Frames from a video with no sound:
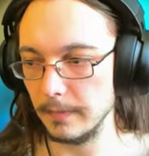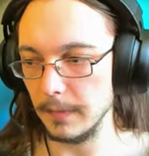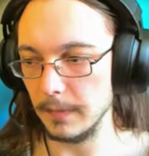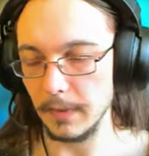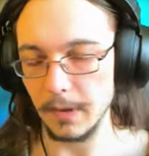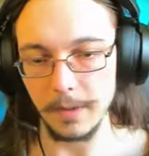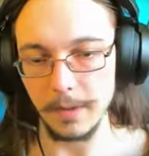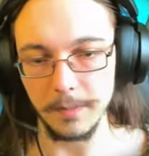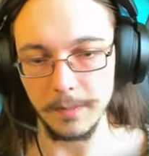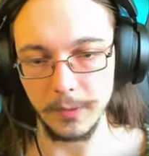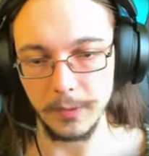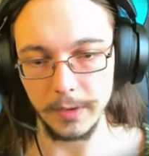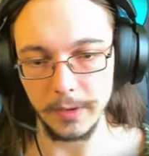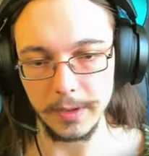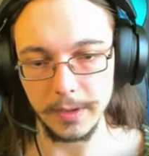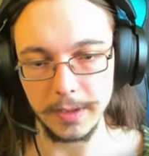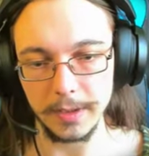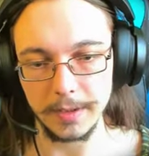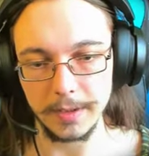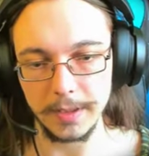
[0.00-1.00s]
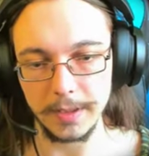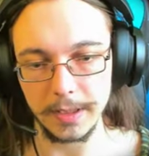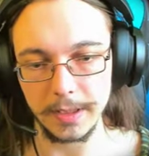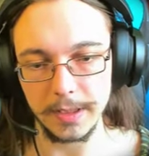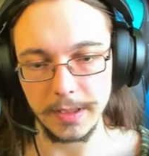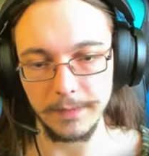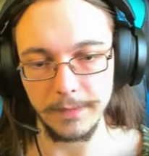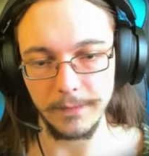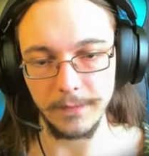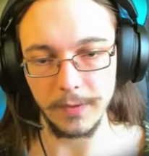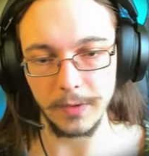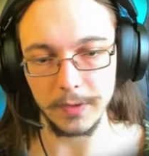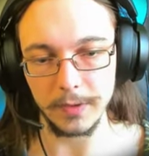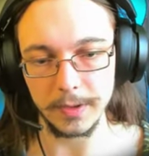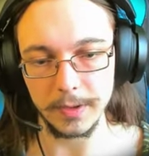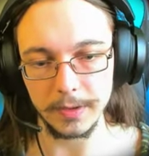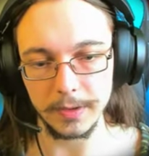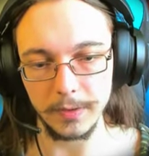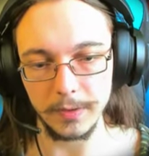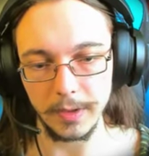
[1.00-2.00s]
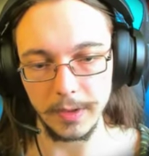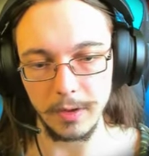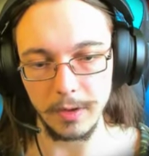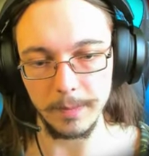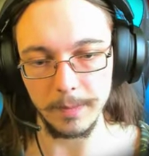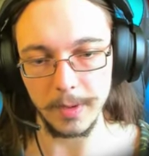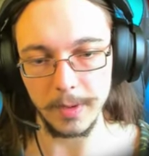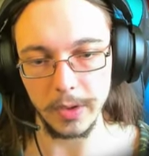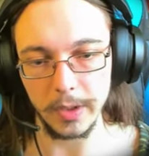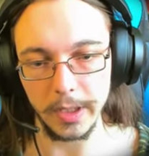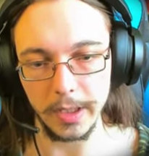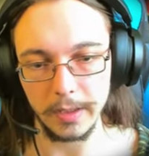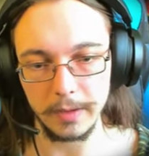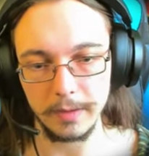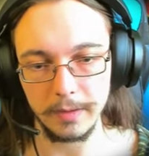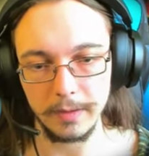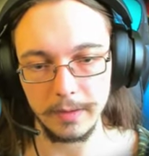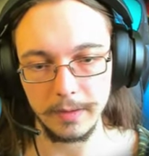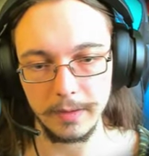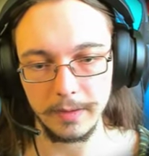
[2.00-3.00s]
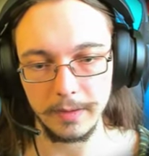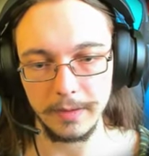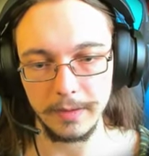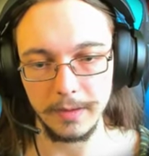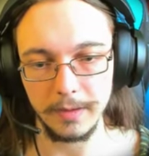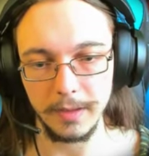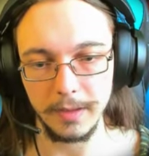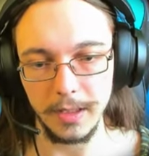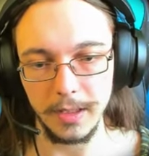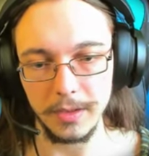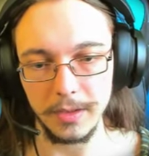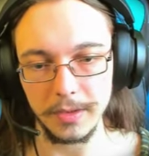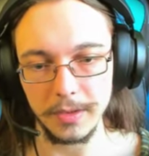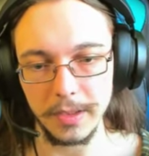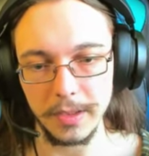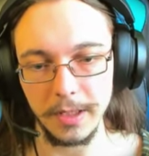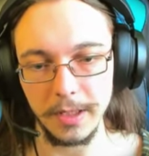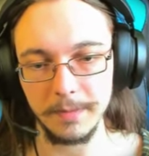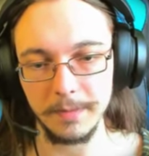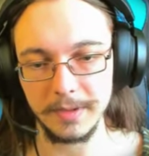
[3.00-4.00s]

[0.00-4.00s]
And then put it into six different furnaces so they all burn it easily.